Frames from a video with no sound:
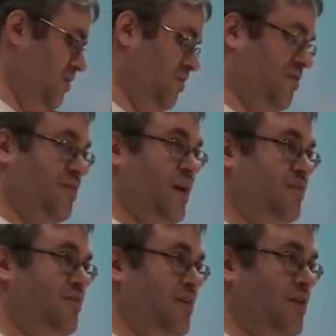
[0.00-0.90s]
This is
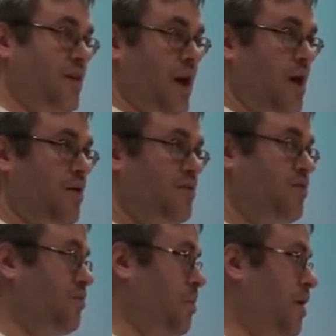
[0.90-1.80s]
not to say that
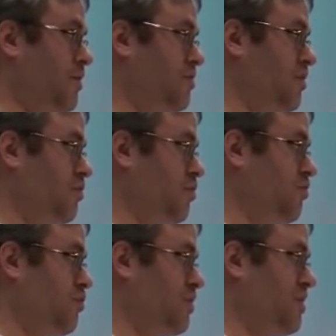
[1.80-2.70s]
Harrington's politics were
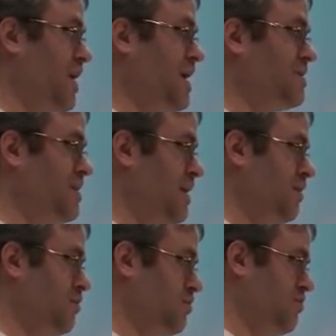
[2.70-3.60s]
strictly
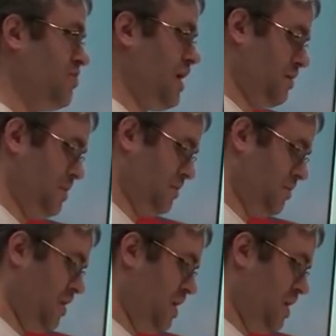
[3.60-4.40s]
identical to Shakman.